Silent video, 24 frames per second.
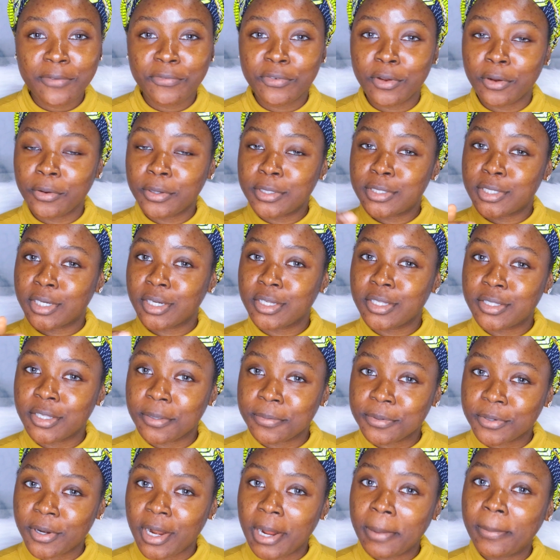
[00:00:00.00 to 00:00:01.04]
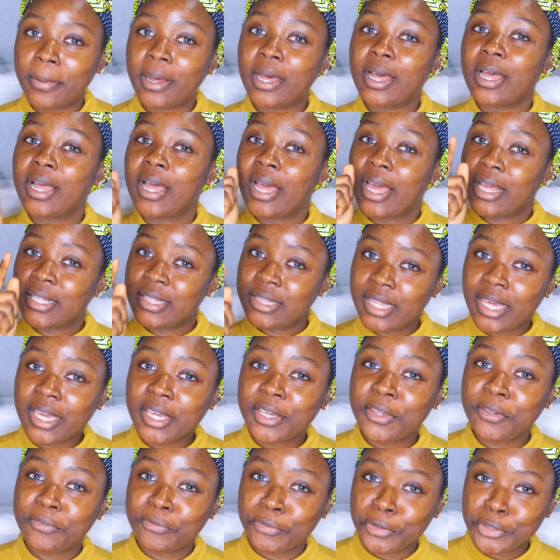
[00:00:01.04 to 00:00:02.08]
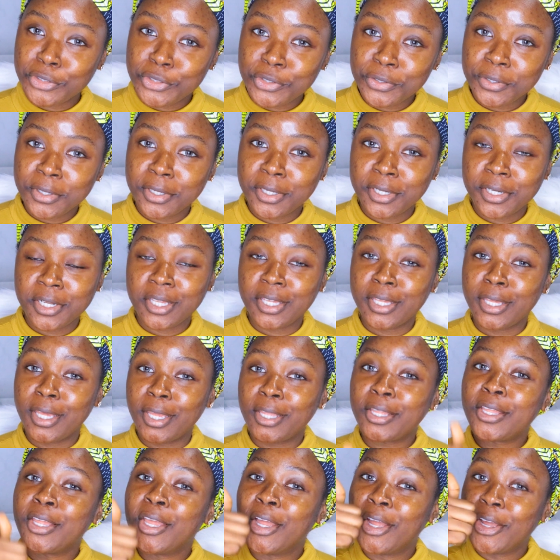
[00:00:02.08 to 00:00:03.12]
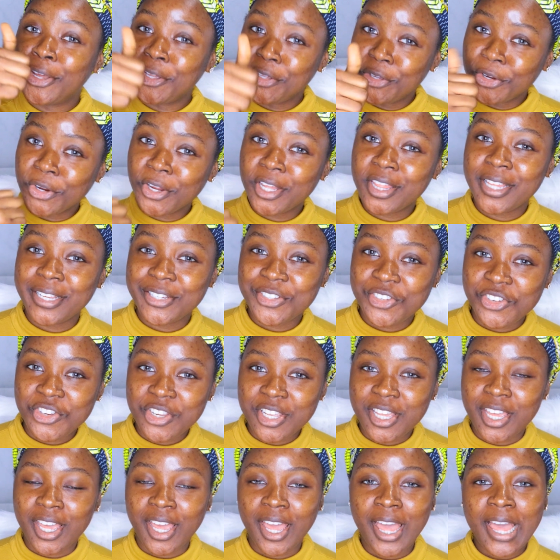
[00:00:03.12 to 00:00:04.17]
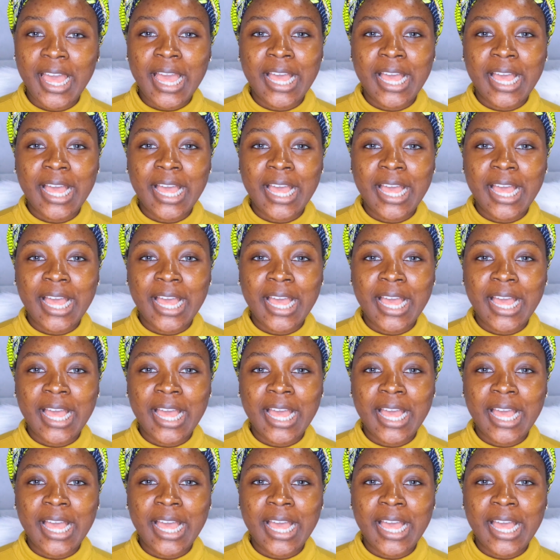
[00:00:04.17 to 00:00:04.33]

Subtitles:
If you're a returning subscriber, thank you for tuning in again. You're the G.